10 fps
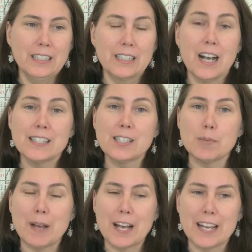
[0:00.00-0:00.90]

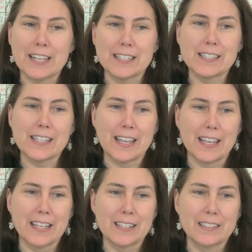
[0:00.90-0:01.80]
customize
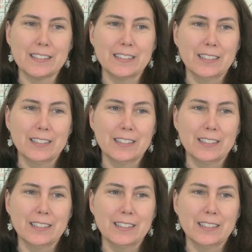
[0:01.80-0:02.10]
and